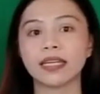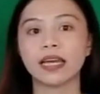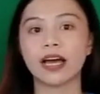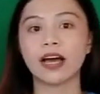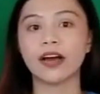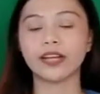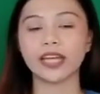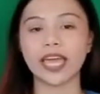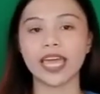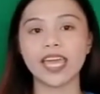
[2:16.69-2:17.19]

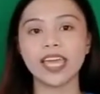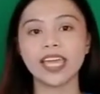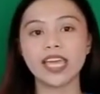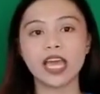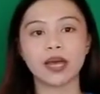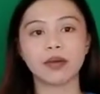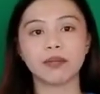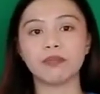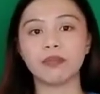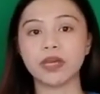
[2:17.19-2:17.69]
Okay?
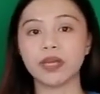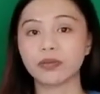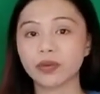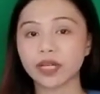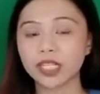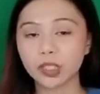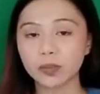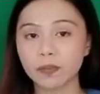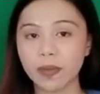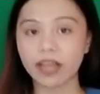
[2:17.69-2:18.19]
Be
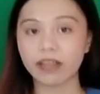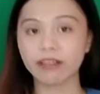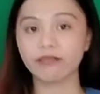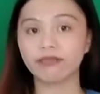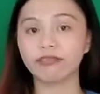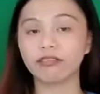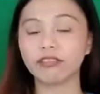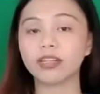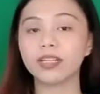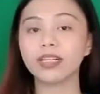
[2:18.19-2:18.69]

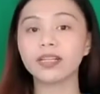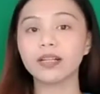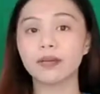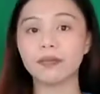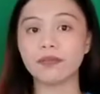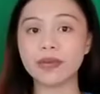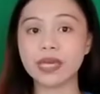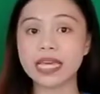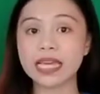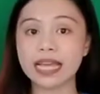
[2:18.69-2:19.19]
respectful,
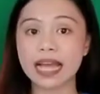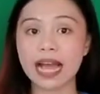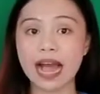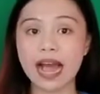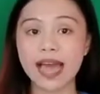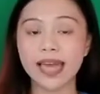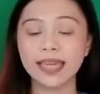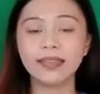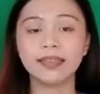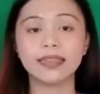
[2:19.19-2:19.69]
be
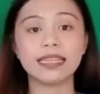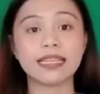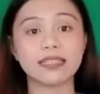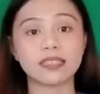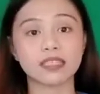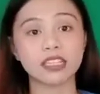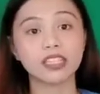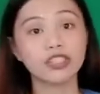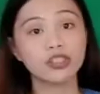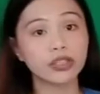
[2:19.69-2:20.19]
kind,
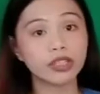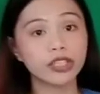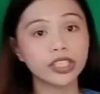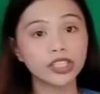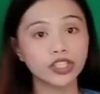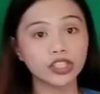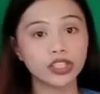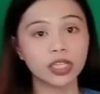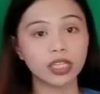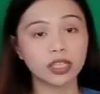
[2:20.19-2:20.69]
listen to
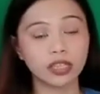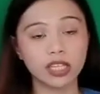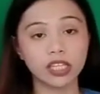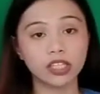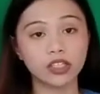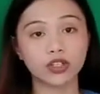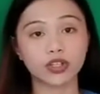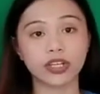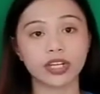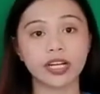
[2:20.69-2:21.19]
your
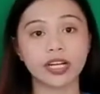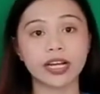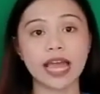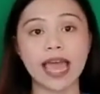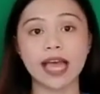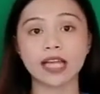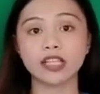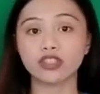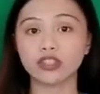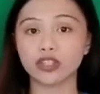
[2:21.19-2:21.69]
teacher
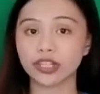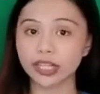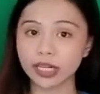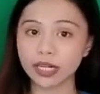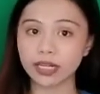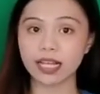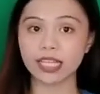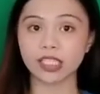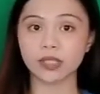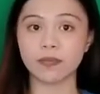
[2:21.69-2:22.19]
and to your
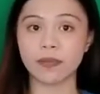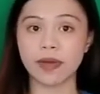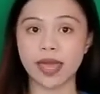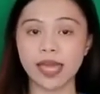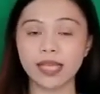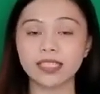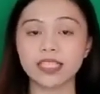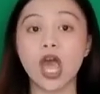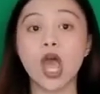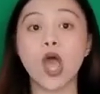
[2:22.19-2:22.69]

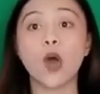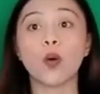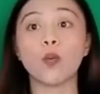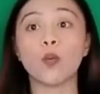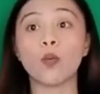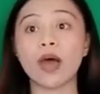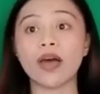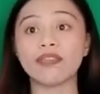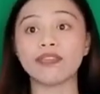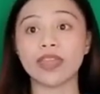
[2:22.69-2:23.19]
classmates
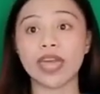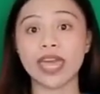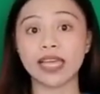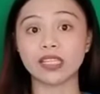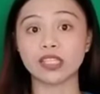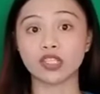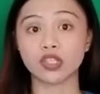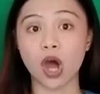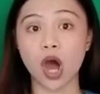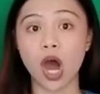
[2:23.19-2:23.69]
when
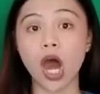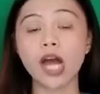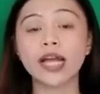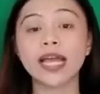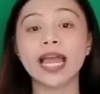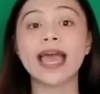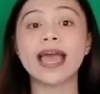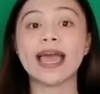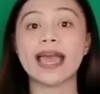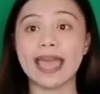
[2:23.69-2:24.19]
they
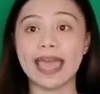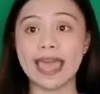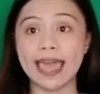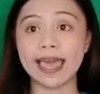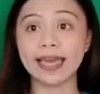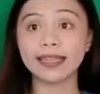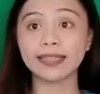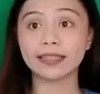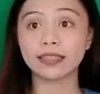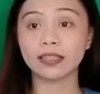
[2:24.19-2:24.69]
talk,
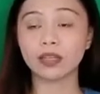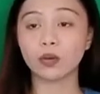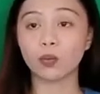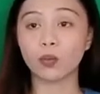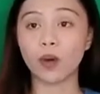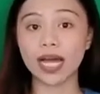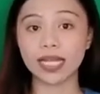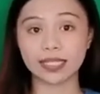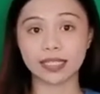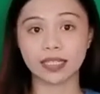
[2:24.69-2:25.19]
and
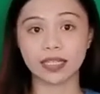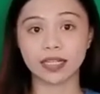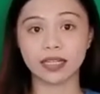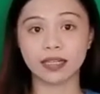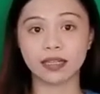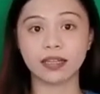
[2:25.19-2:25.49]
what?